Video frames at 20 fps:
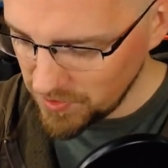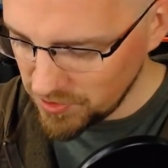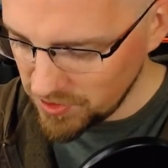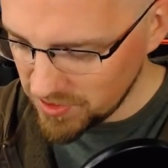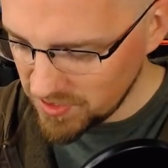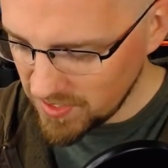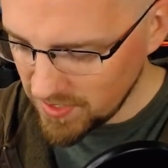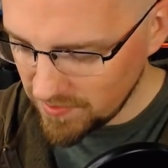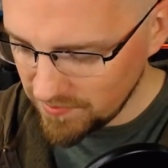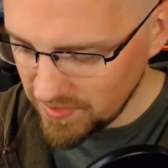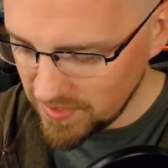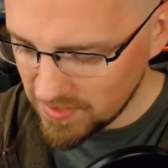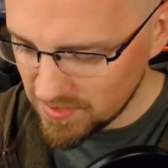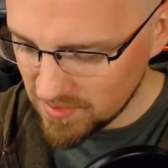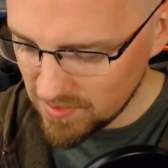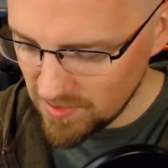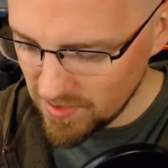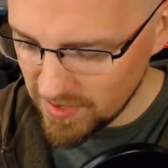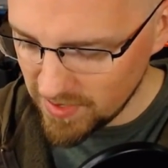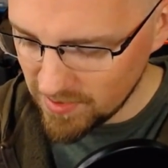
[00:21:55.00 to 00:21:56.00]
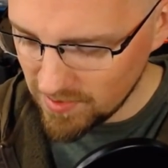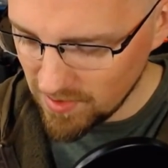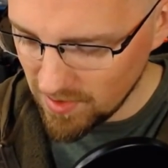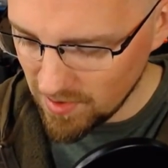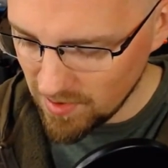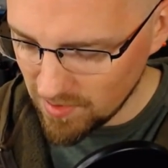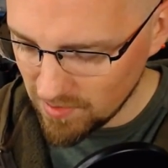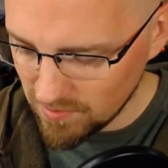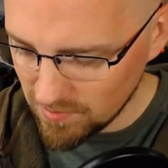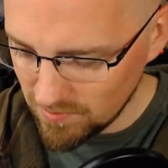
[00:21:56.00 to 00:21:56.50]
you just have these like
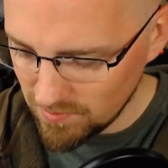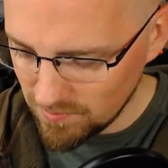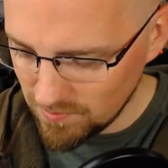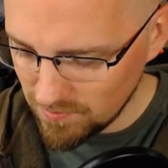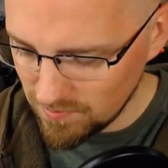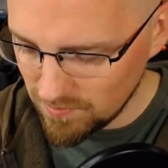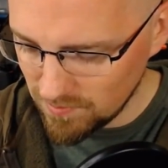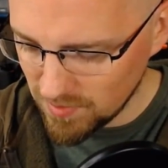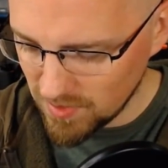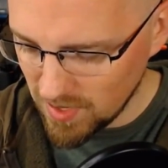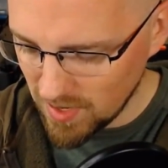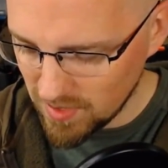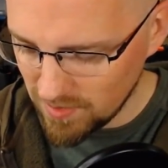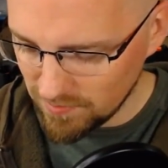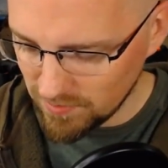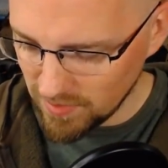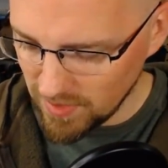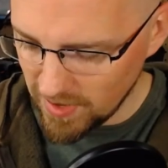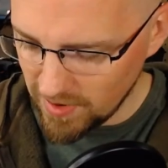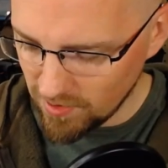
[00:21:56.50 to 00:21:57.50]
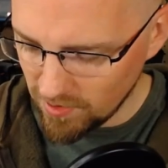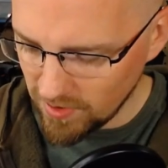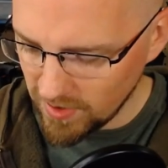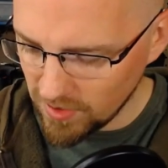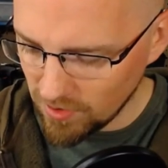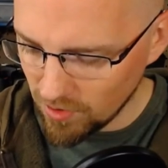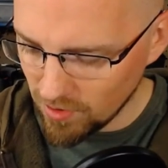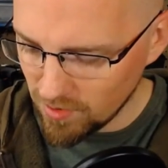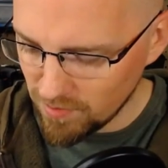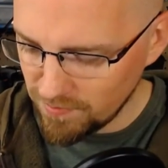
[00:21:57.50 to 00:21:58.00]
kind of
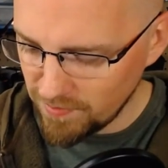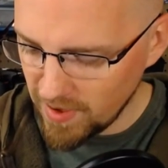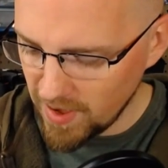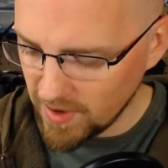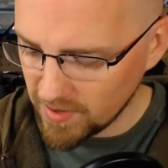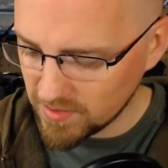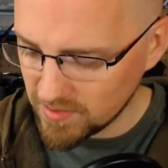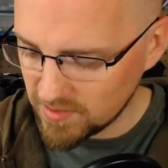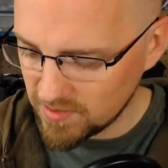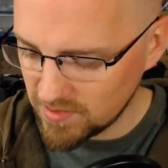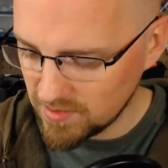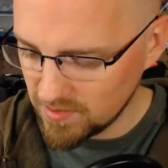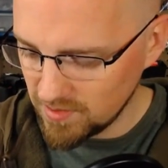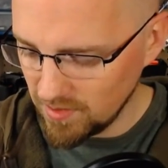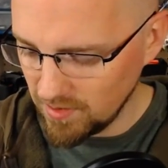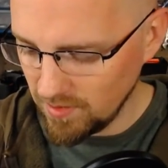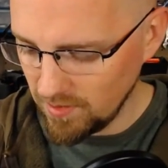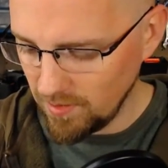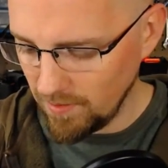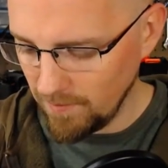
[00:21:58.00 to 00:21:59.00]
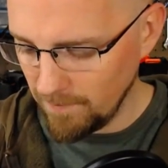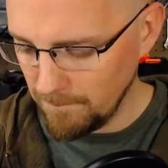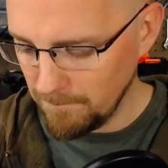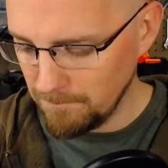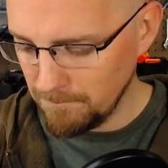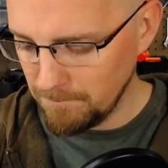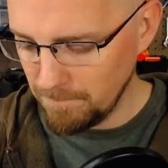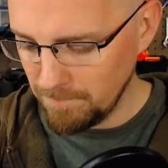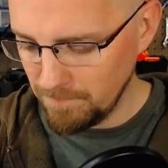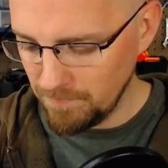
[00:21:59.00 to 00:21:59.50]
layering artifacts
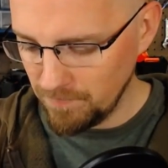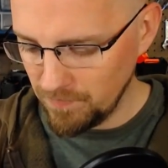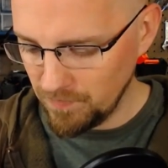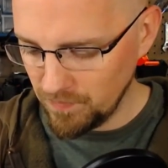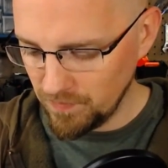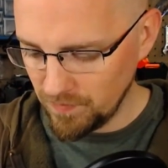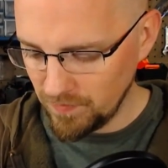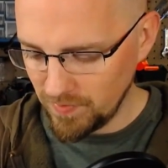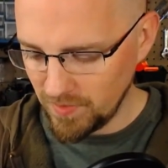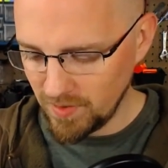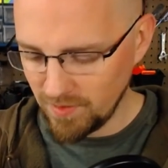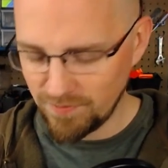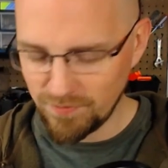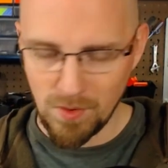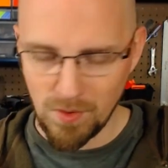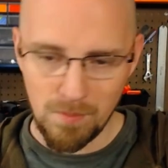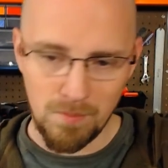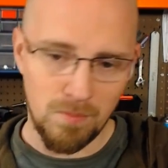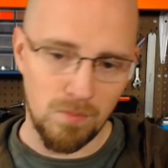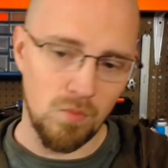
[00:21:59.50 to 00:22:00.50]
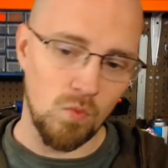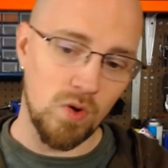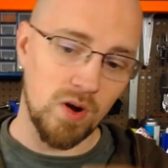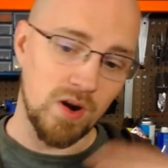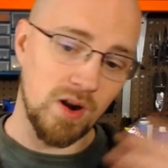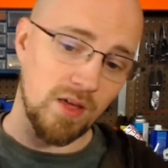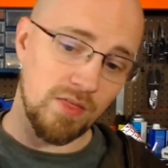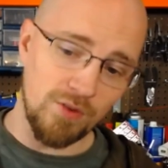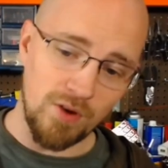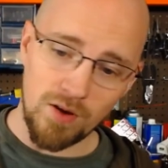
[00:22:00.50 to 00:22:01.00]
from
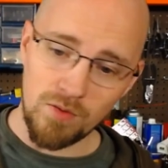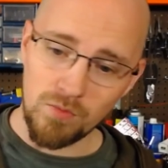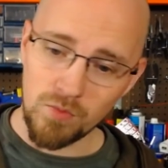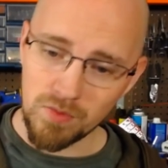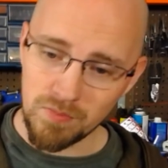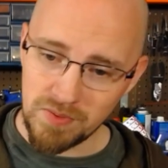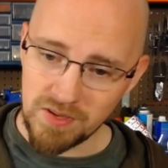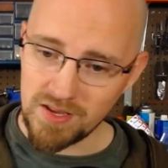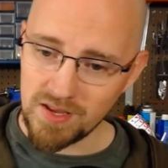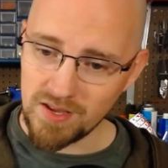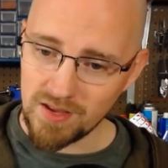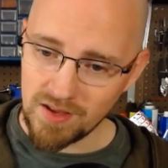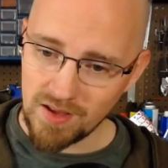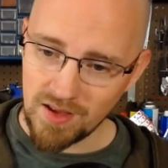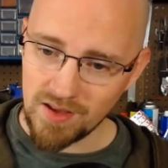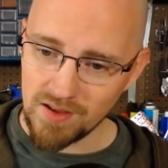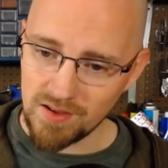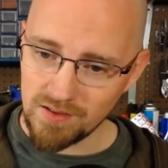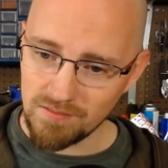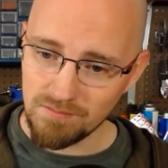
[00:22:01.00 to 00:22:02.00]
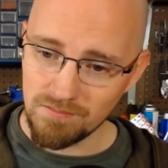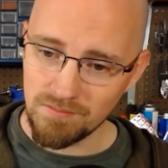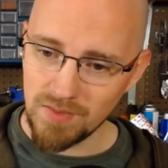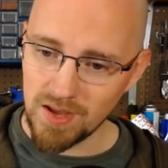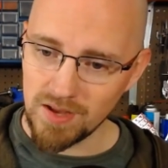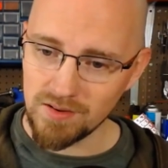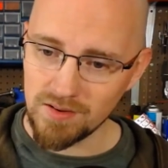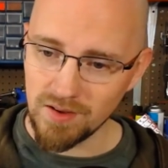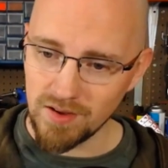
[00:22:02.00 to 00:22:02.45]
what I thought would be a